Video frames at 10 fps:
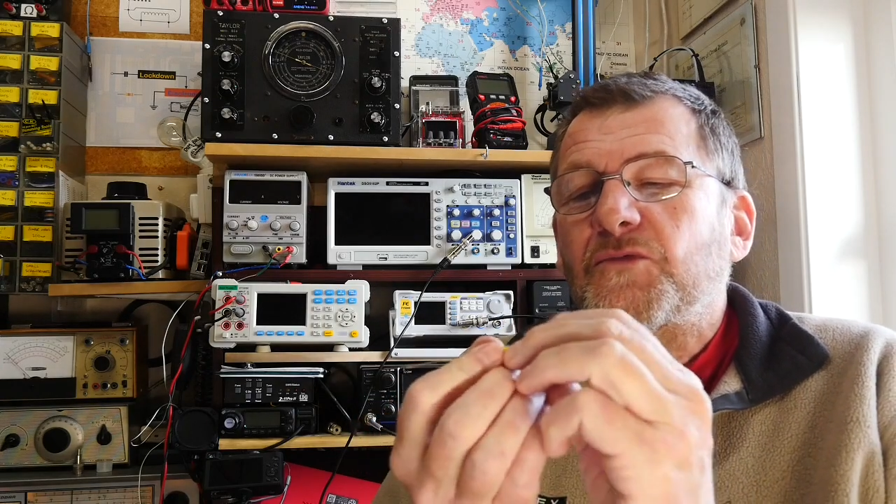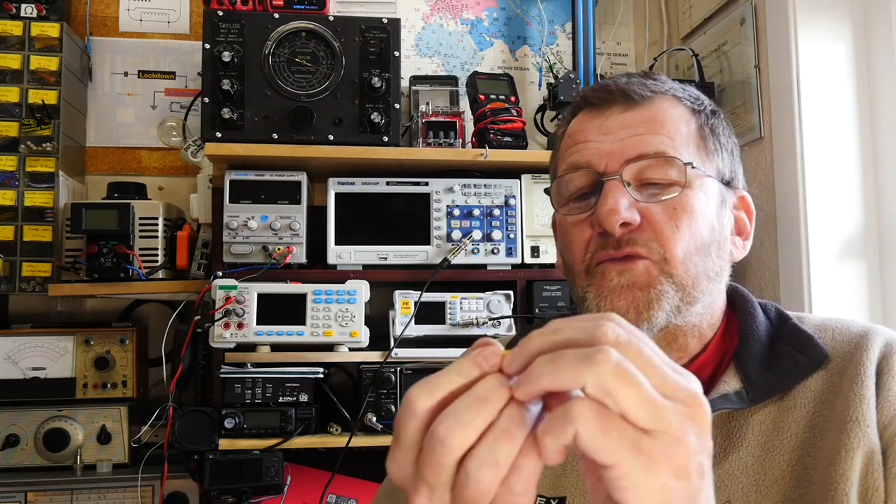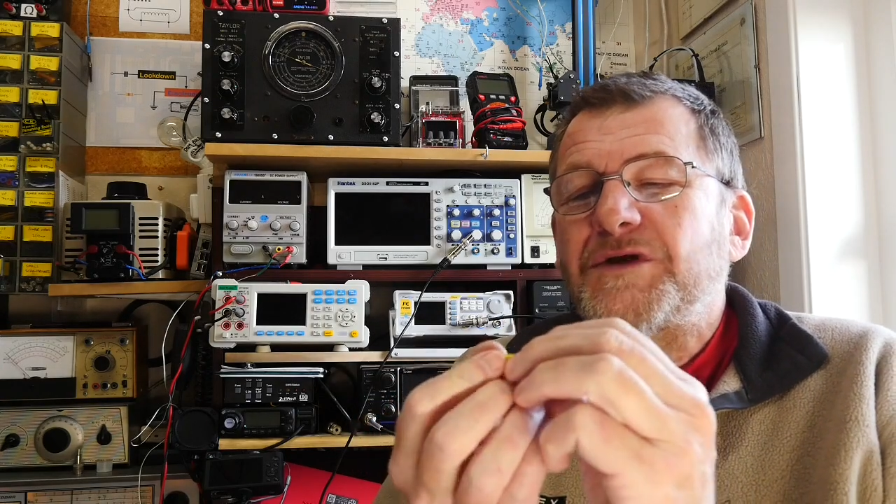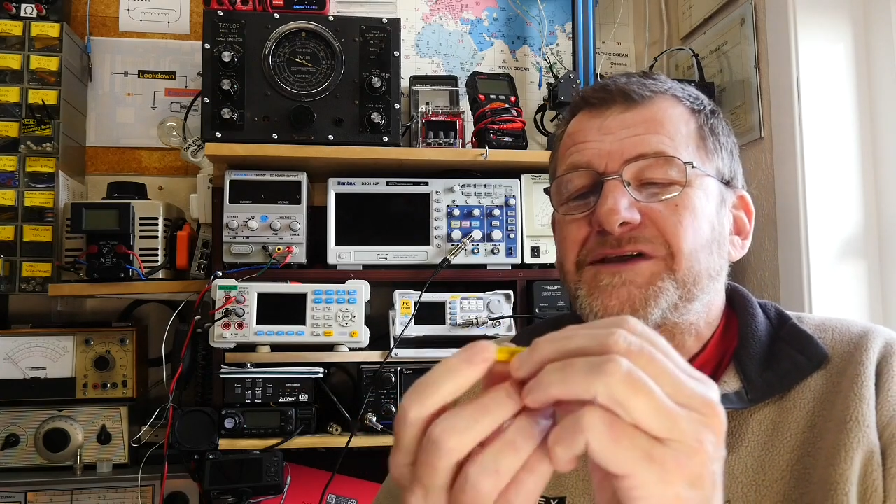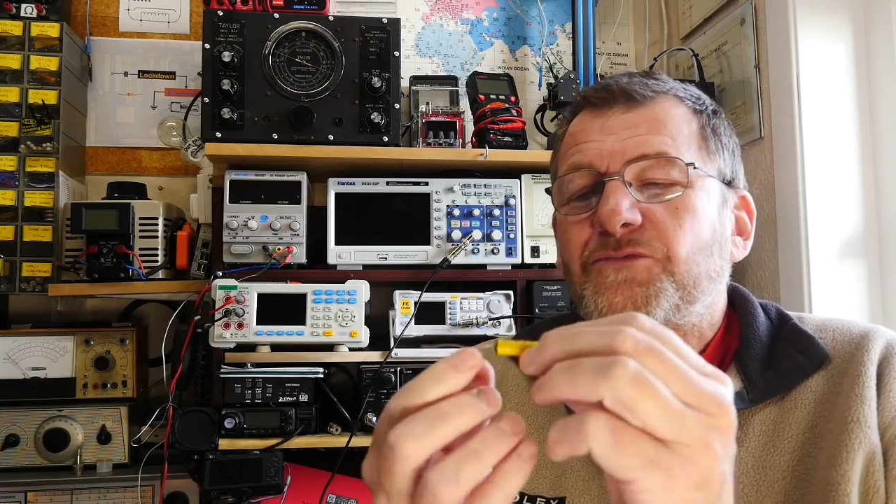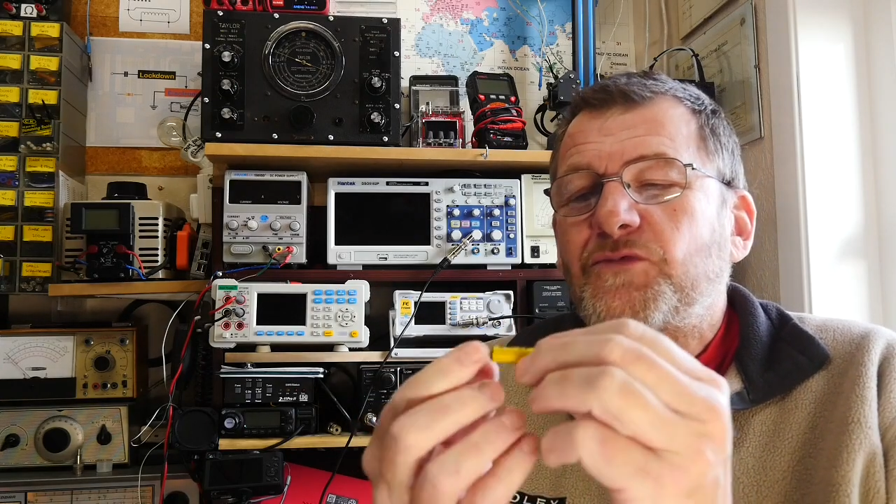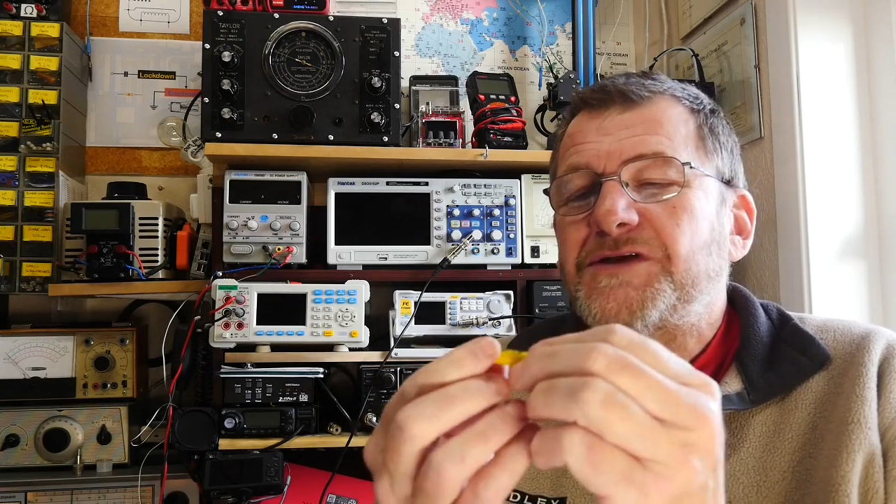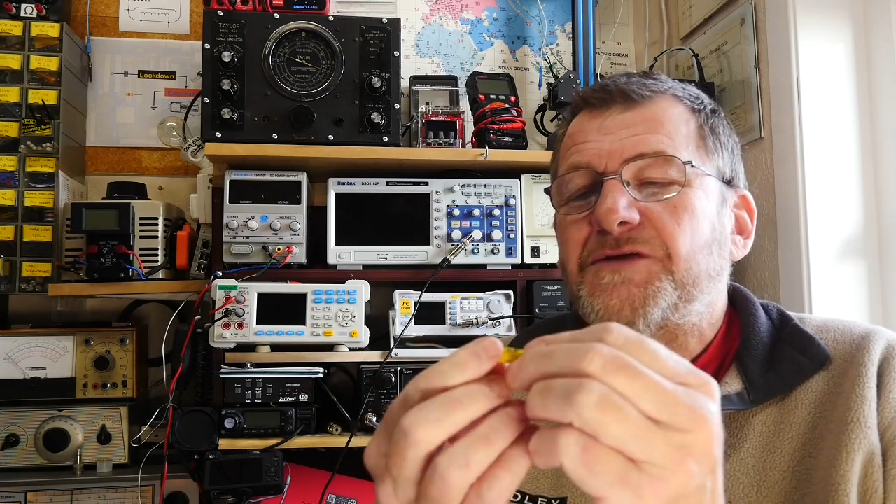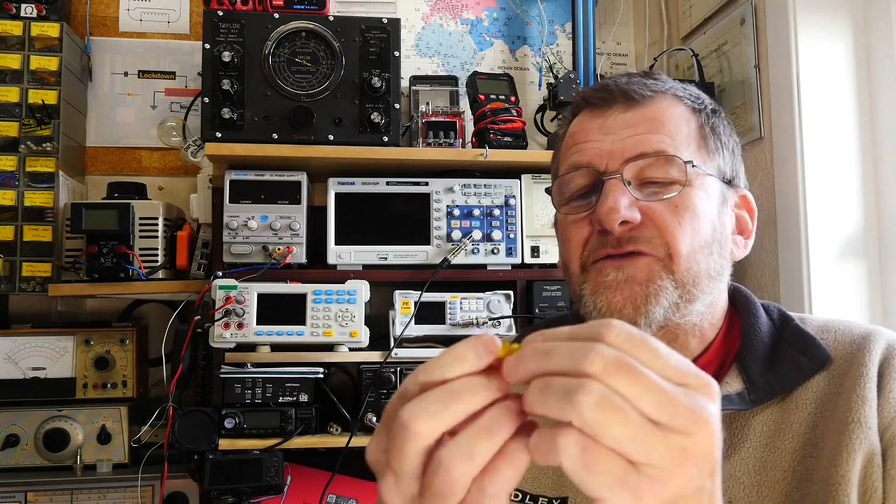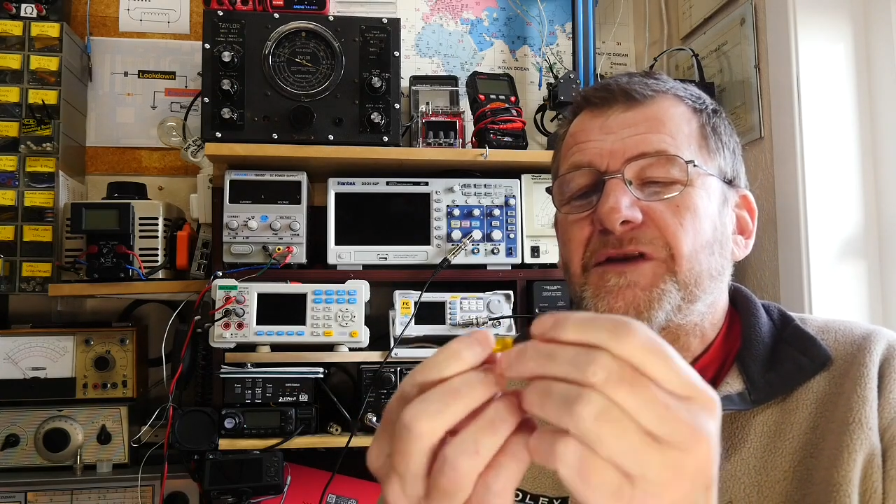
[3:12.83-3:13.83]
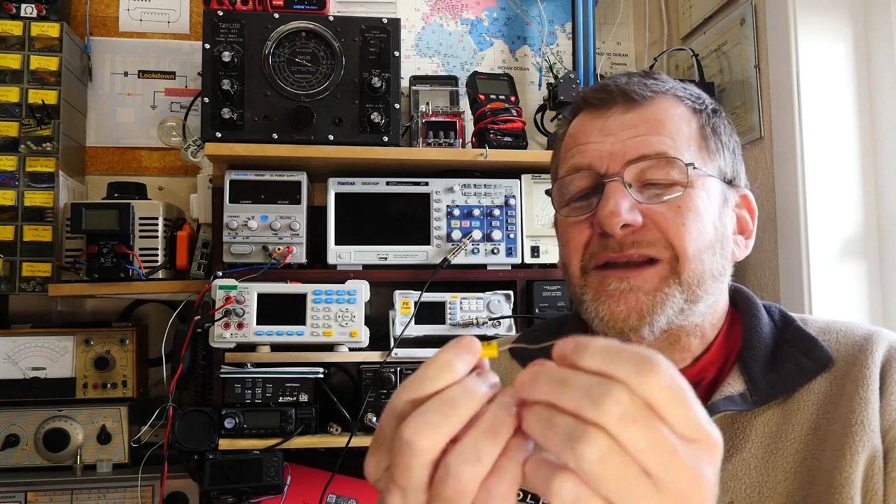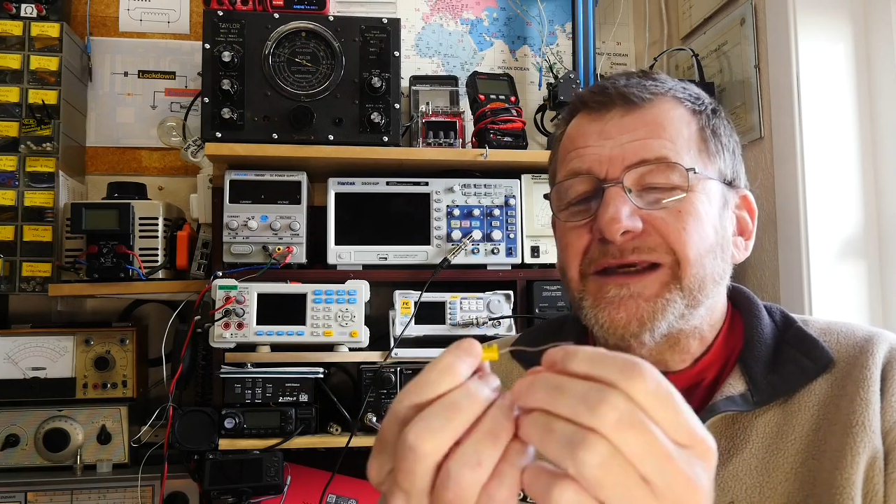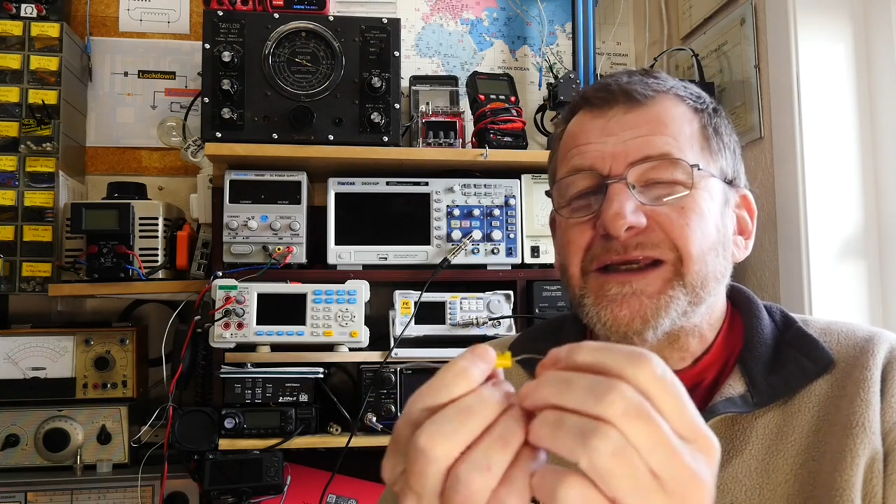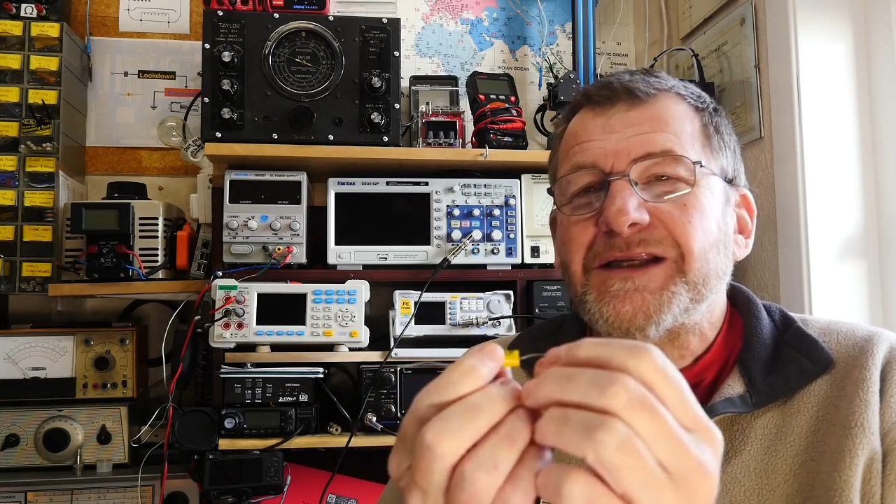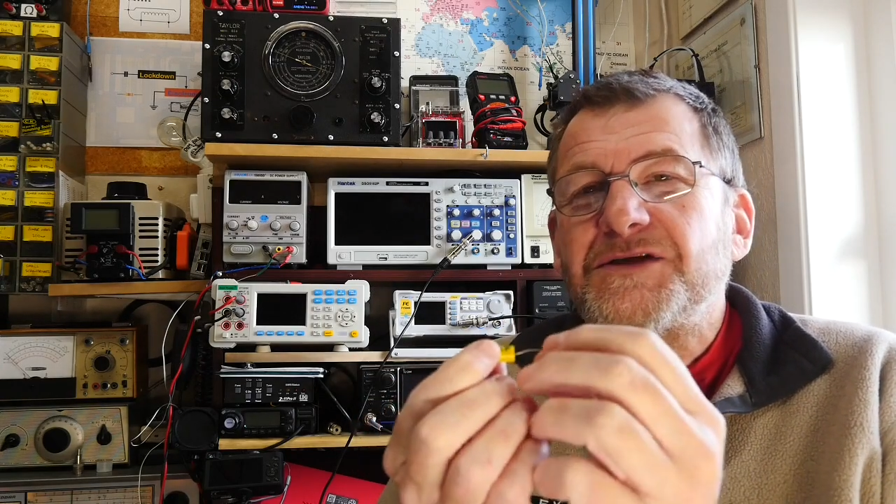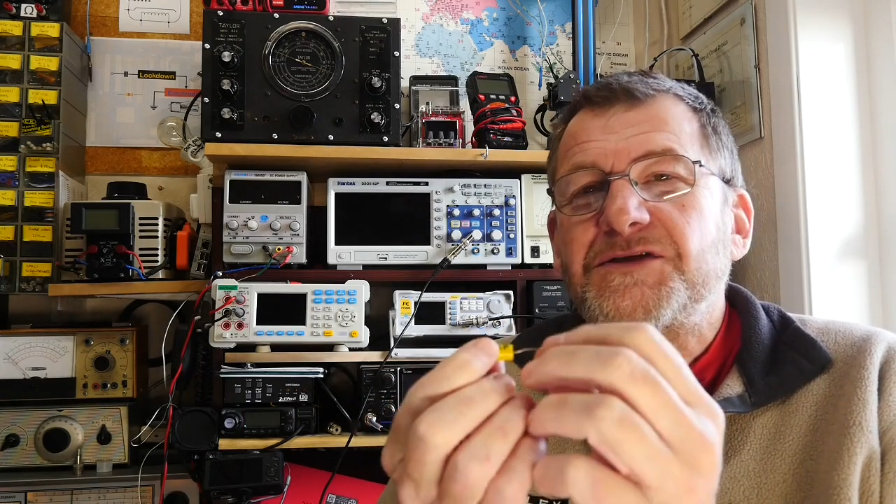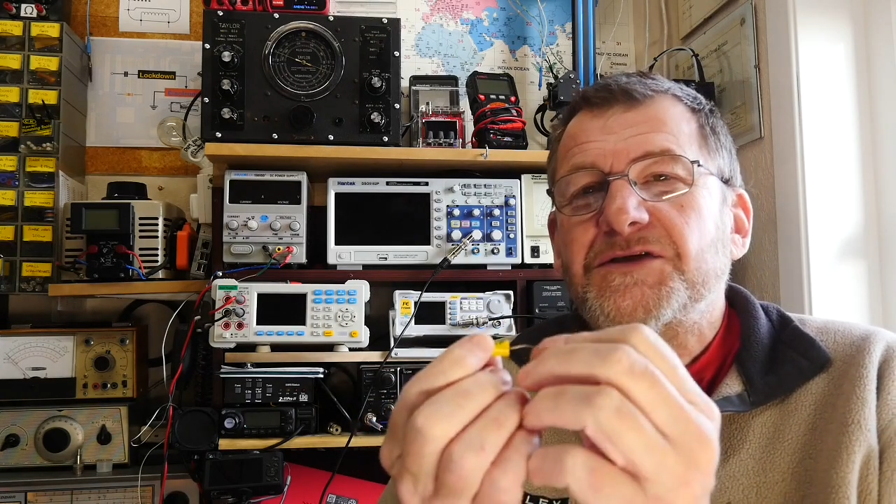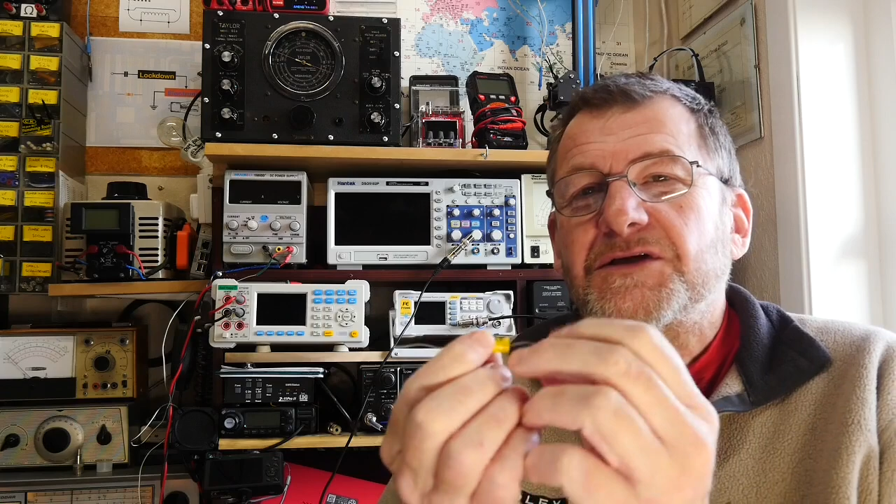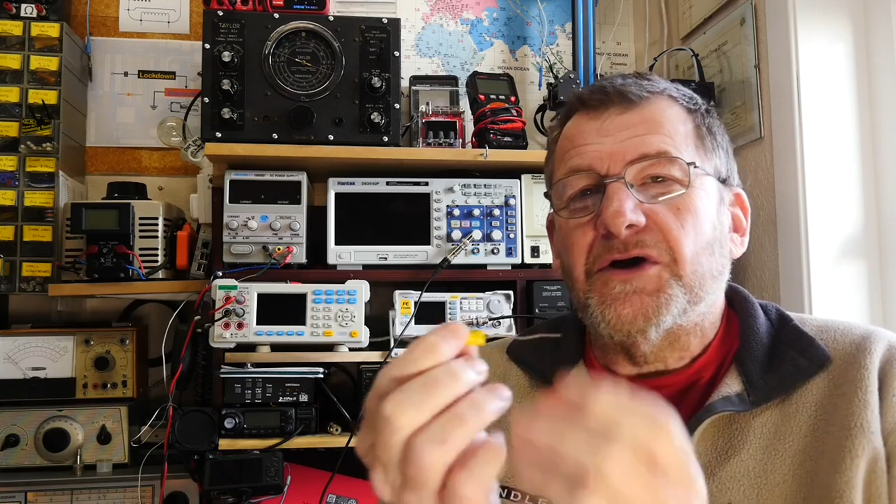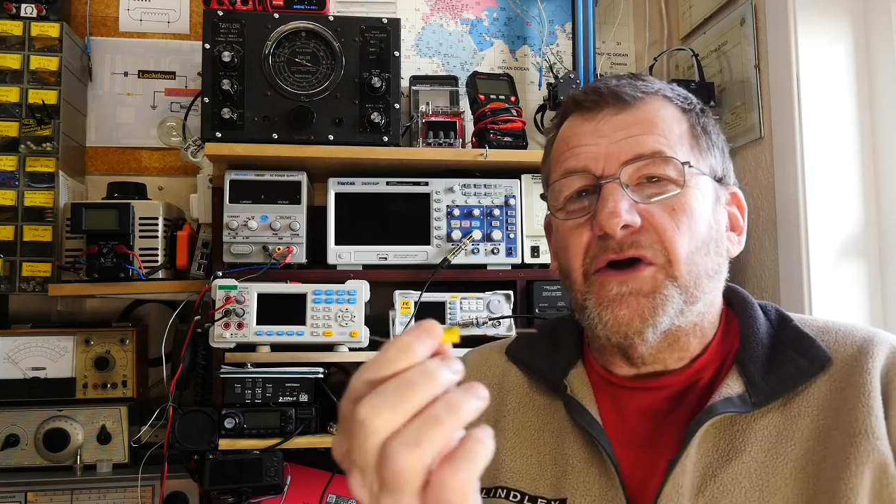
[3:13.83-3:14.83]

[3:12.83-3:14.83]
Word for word: which of the leads